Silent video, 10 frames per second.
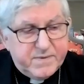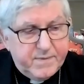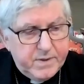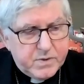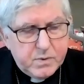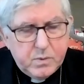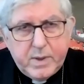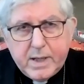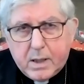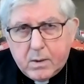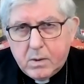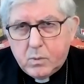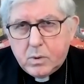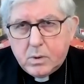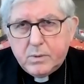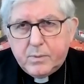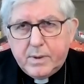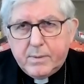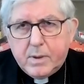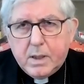very true. We are in a world
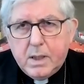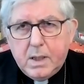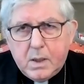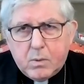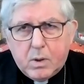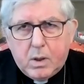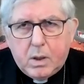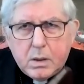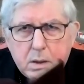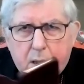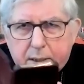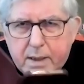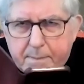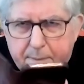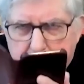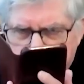where we're all locked up in our